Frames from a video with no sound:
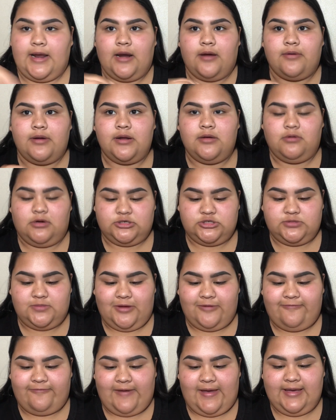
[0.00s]
I already washed
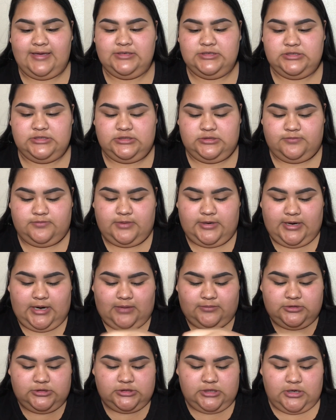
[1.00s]
my face, but
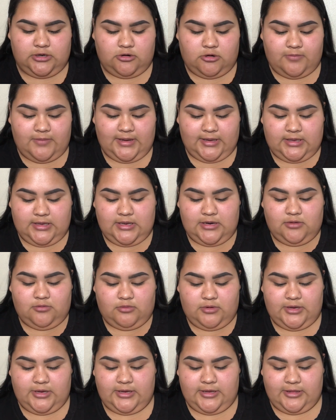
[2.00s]
I'm just gonna go back in
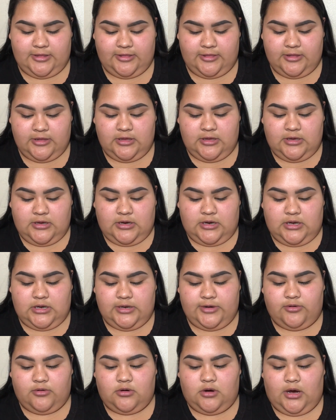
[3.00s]
with a
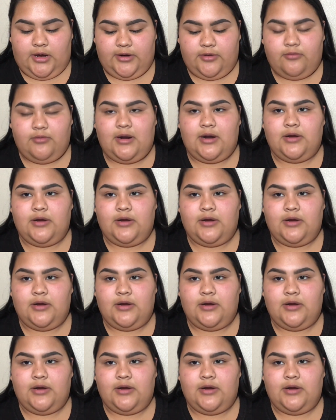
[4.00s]
little cotton